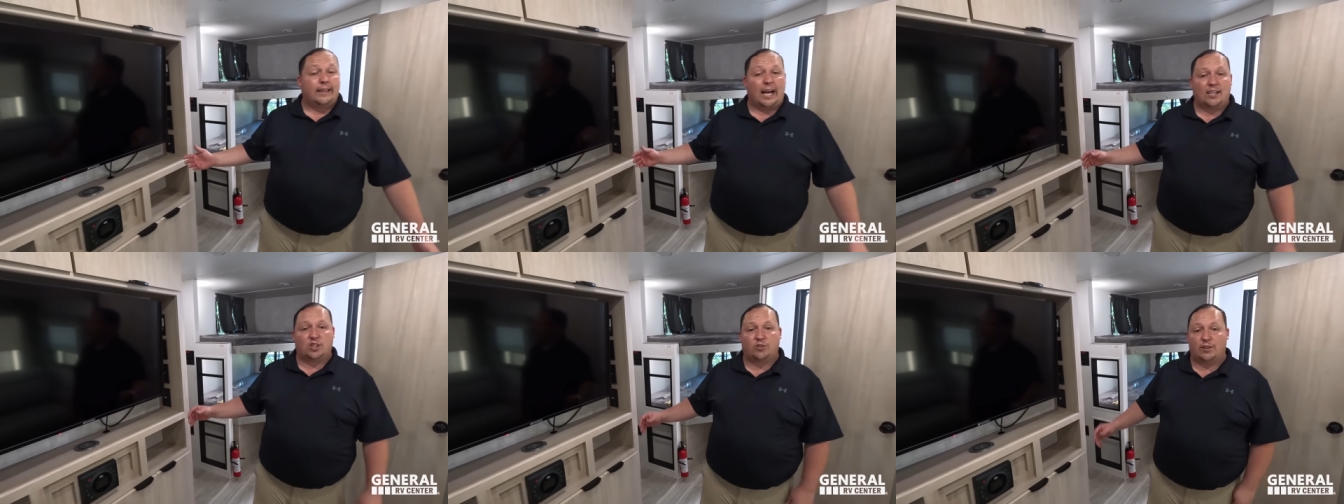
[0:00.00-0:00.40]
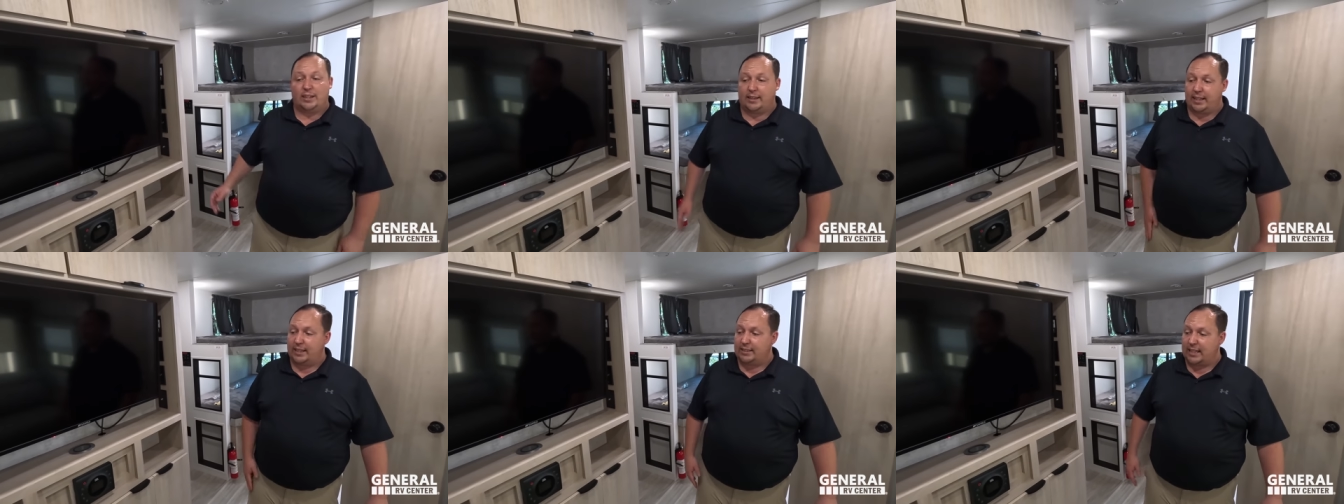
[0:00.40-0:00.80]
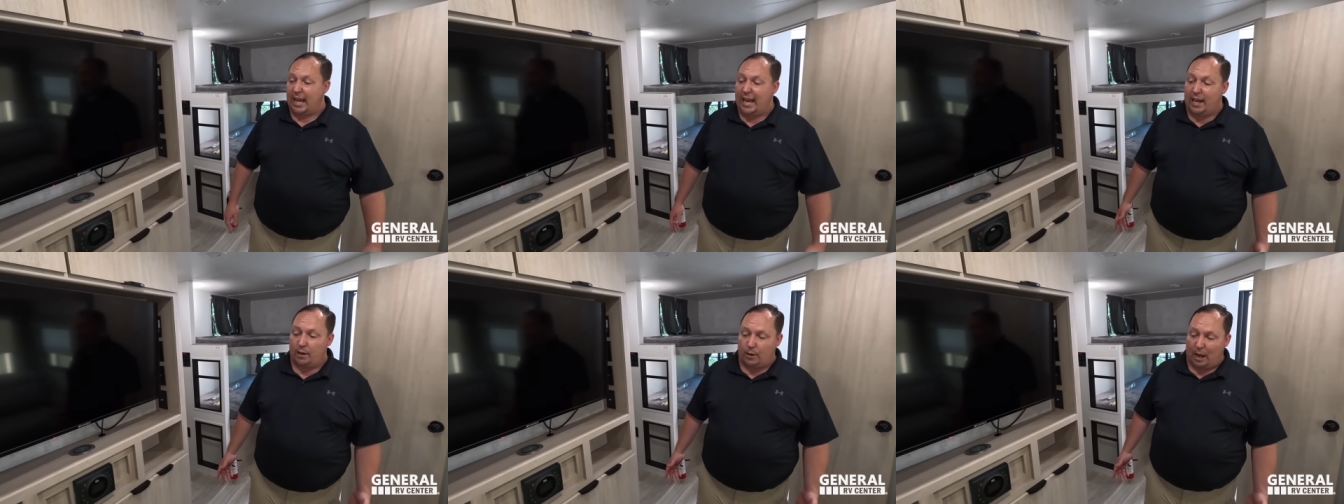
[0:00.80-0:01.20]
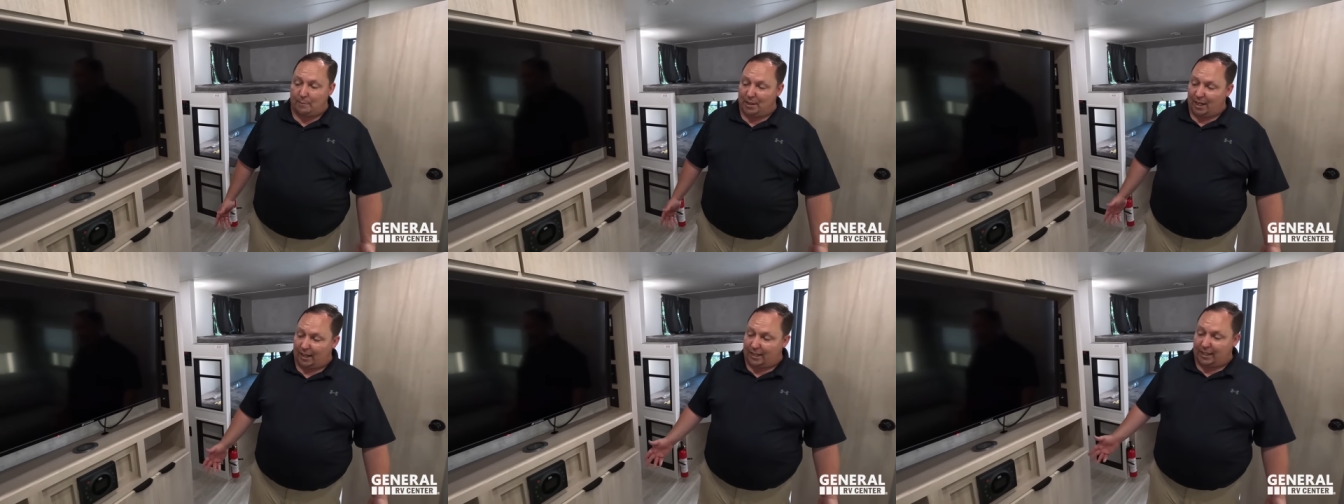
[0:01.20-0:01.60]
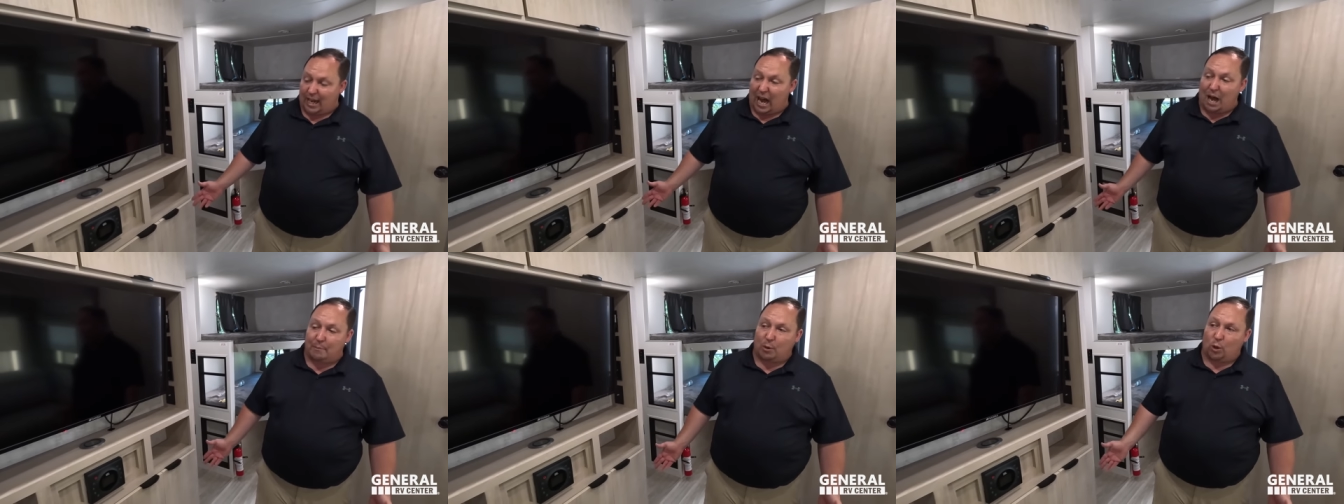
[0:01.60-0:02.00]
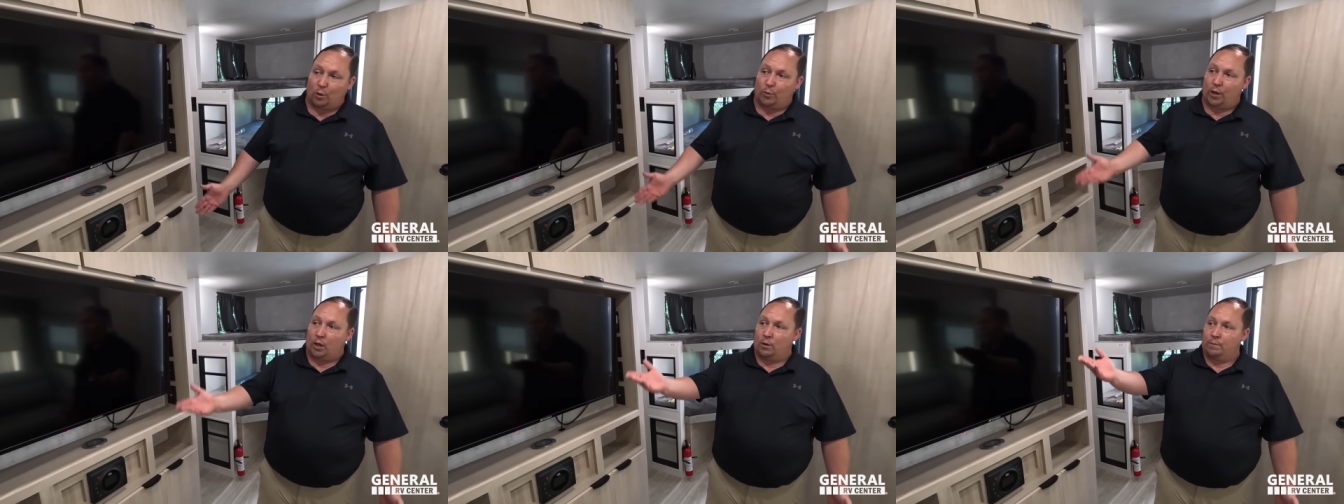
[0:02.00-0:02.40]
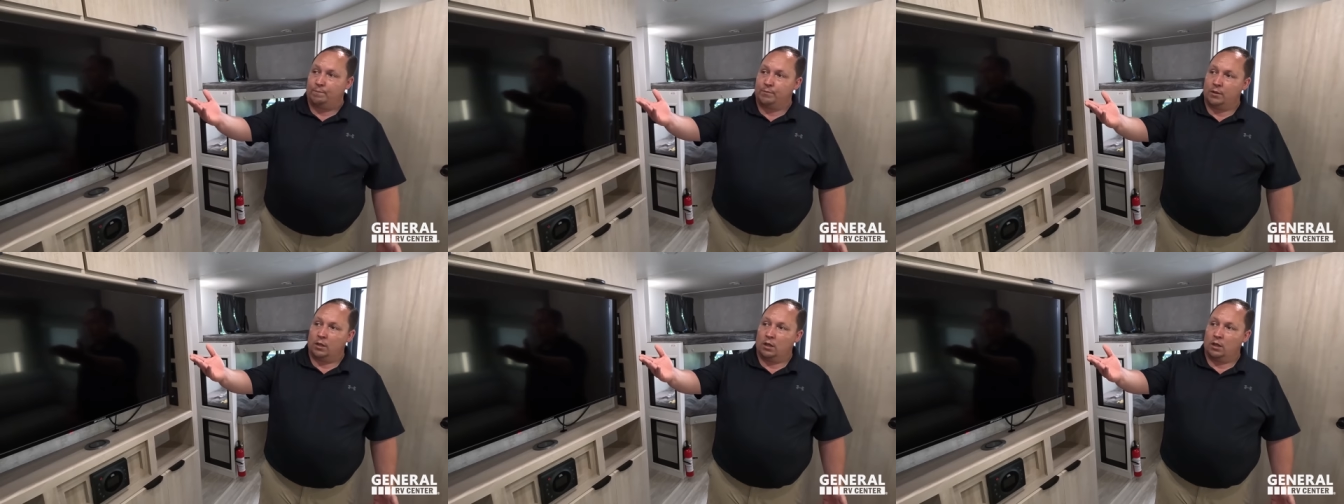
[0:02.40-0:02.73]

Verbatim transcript: That's three things. And I mean, I can combo it well.